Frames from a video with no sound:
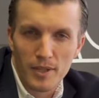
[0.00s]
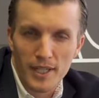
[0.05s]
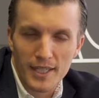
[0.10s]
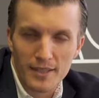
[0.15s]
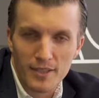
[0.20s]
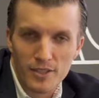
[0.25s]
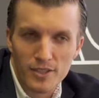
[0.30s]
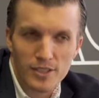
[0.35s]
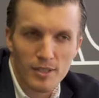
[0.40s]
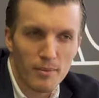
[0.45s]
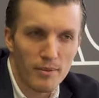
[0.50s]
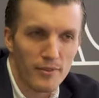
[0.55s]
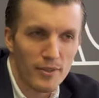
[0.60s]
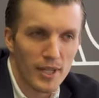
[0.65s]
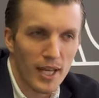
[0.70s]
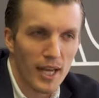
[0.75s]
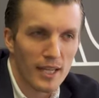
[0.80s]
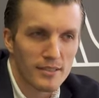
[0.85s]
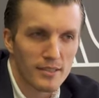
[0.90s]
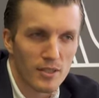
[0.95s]
Like, there's some of you
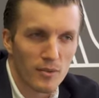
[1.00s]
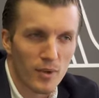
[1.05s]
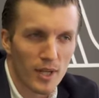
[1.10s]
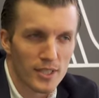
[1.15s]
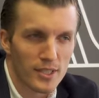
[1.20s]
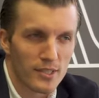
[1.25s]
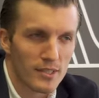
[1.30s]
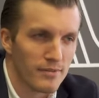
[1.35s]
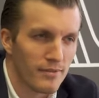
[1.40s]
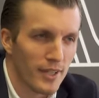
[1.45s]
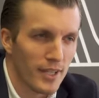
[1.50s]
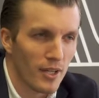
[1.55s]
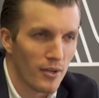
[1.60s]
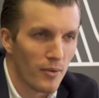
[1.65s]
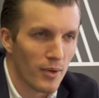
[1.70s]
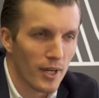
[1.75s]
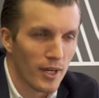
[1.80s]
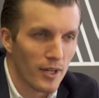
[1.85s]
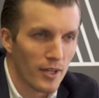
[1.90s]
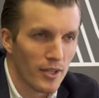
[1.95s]
guys that are watching this video
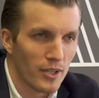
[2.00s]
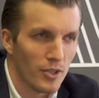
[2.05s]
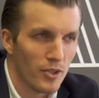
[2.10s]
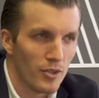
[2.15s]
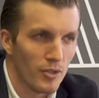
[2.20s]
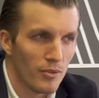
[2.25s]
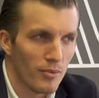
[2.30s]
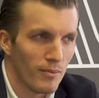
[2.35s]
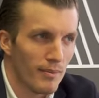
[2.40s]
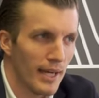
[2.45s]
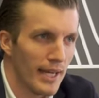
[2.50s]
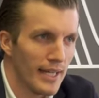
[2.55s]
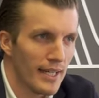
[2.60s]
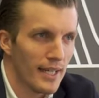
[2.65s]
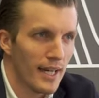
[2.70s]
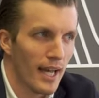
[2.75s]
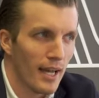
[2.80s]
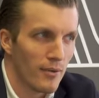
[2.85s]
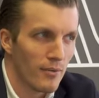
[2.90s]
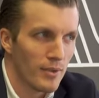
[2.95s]
where you, you, might
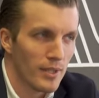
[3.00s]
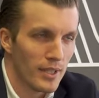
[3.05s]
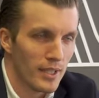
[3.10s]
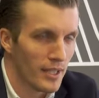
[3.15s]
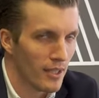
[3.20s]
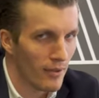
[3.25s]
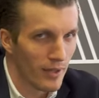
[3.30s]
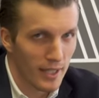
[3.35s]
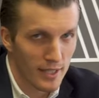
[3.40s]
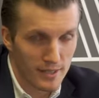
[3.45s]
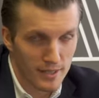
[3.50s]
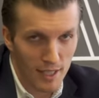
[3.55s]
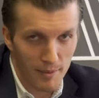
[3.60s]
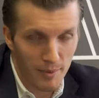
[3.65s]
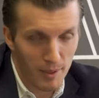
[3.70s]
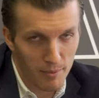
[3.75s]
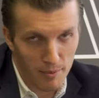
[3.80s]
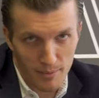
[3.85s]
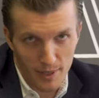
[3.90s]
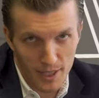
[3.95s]
not really know how to
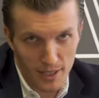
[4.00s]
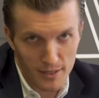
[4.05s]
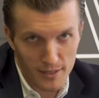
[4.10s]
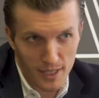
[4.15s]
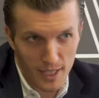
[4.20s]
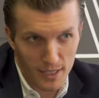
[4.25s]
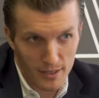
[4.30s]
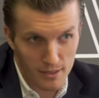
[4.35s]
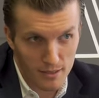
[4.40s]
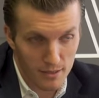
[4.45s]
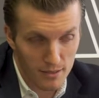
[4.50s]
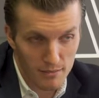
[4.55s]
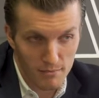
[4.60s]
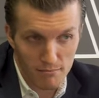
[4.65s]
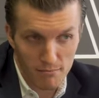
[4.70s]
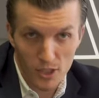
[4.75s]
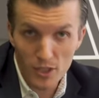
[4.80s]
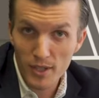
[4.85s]
save people money on taxes.